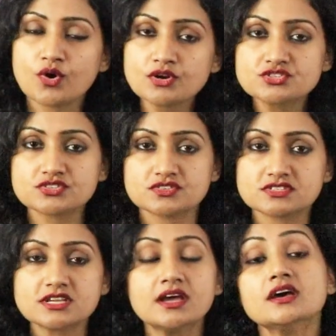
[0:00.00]

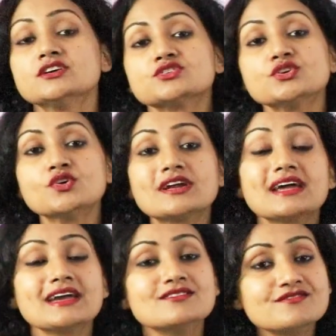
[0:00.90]
gorgeous. So you are
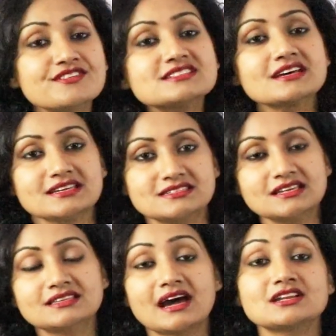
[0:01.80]

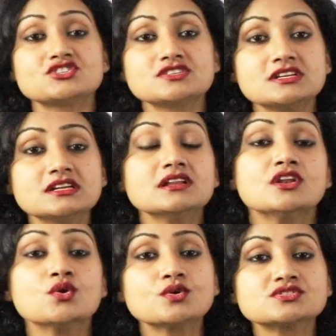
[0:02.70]
emphasizing that she
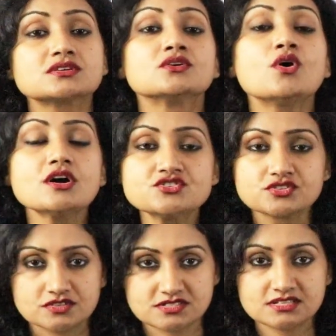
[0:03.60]
looks
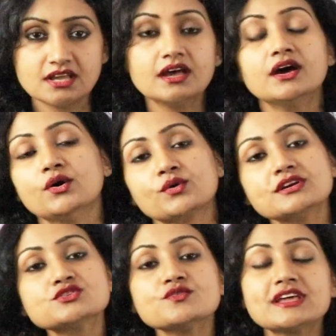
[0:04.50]
gorgeous.
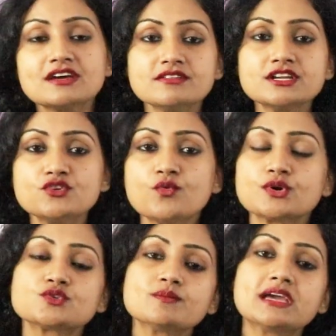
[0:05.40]
Okay, so whenever you
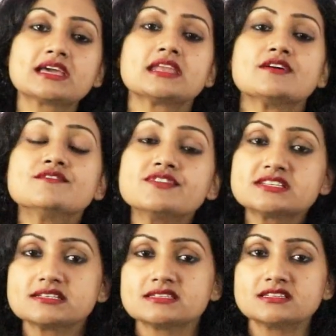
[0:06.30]
want to make an
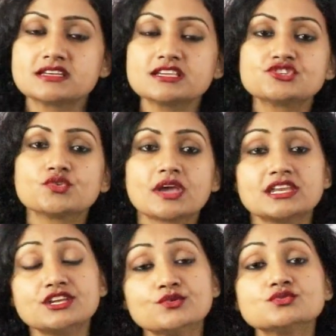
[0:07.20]
emphatic sentence, you
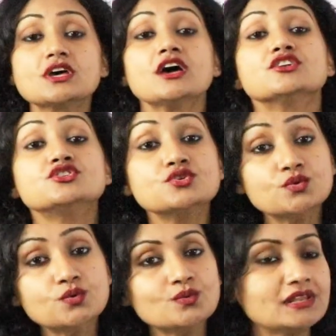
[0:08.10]
can use
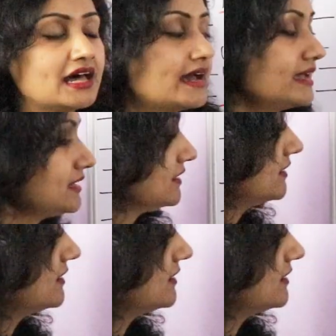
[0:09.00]
do like